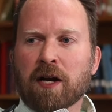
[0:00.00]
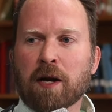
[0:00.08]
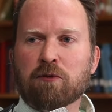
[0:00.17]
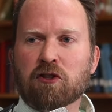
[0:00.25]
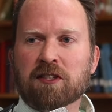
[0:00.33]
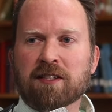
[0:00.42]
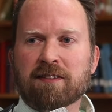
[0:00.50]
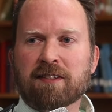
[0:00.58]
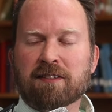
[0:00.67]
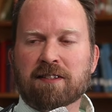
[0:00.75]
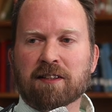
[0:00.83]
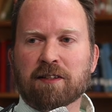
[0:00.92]
but I'm just
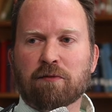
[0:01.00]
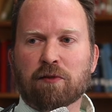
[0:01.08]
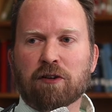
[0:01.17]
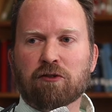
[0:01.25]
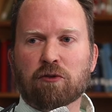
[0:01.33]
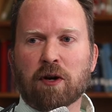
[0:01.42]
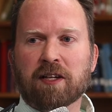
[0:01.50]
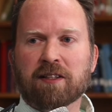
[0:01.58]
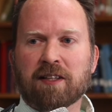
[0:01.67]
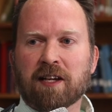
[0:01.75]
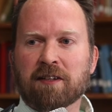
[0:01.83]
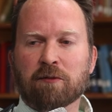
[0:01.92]
consistently
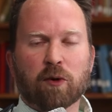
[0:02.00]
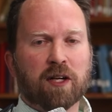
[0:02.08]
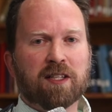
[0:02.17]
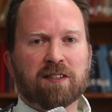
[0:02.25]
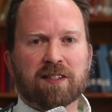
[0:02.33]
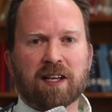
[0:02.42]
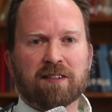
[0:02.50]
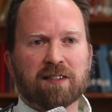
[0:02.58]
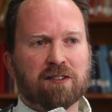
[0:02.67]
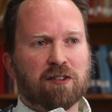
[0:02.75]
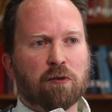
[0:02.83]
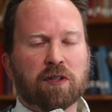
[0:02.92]
frustrated that what he says
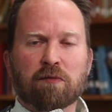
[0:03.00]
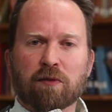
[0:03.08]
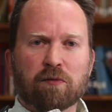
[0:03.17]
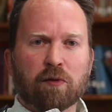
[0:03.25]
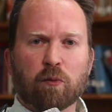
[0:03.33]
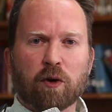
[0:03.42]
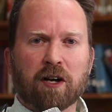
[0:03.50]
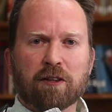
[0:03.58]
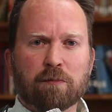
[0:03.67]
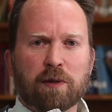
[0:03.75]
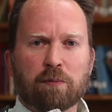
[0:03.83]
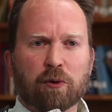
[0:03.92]
is so different from what
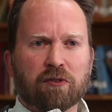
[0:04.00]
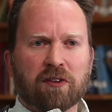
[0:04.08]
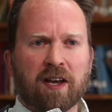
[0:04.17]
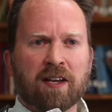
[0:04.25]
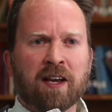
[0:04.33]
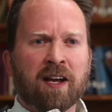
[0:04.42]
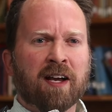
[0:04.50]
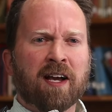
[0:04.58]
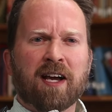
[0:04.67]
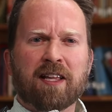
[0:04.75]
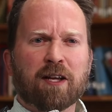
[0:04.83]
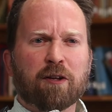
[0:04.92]
other people say,
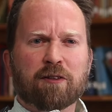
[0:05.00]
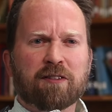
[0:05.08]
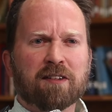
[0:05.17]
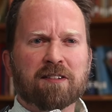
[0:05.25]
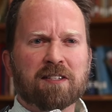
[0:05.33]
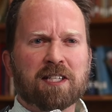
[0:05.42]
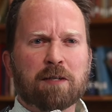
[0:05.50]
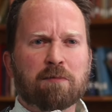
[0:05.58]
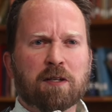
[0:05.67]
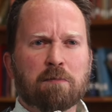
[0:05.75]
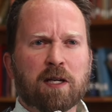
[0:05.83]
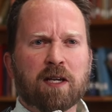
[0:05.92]
and there doesn't
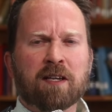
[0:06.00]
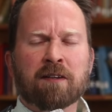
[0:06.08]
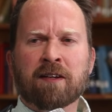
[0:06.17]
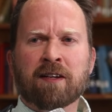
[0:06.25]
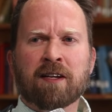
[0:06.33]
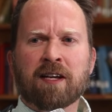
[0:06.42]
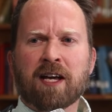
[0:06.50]
seem to be